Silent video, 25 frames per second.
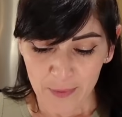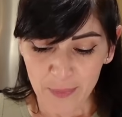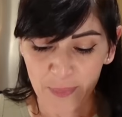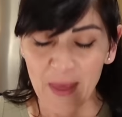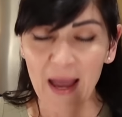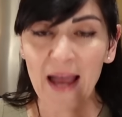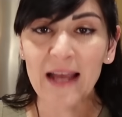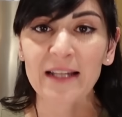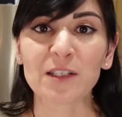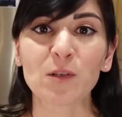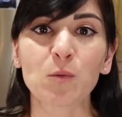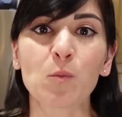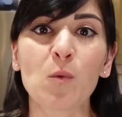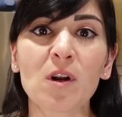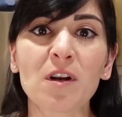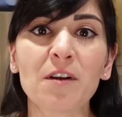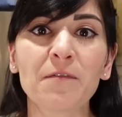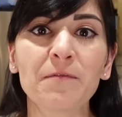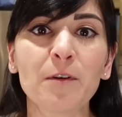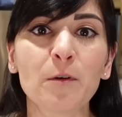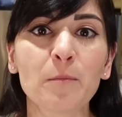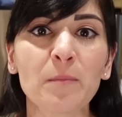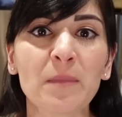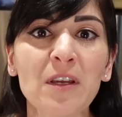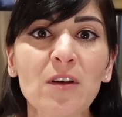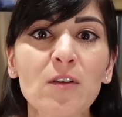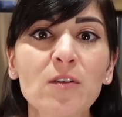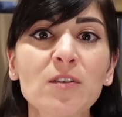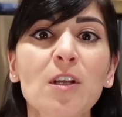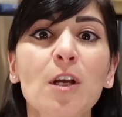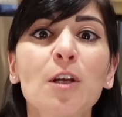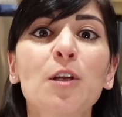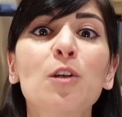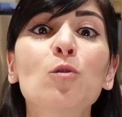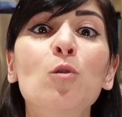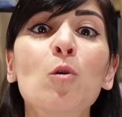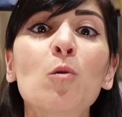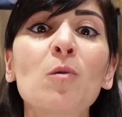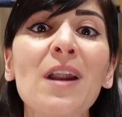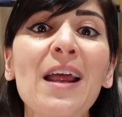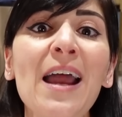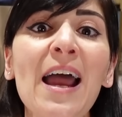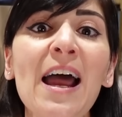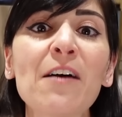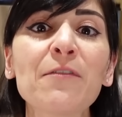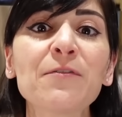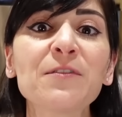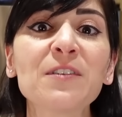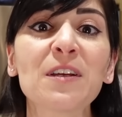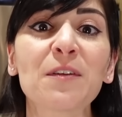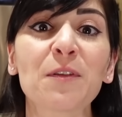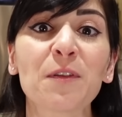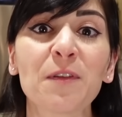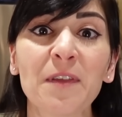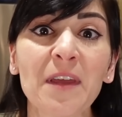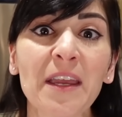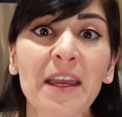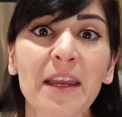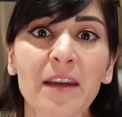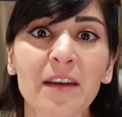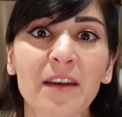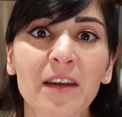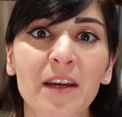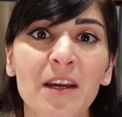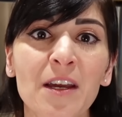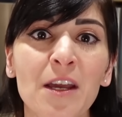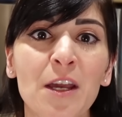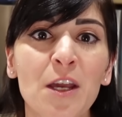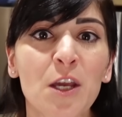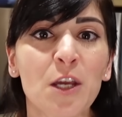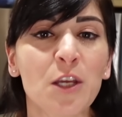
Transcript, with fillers: that's one of your meals, you don't have to think.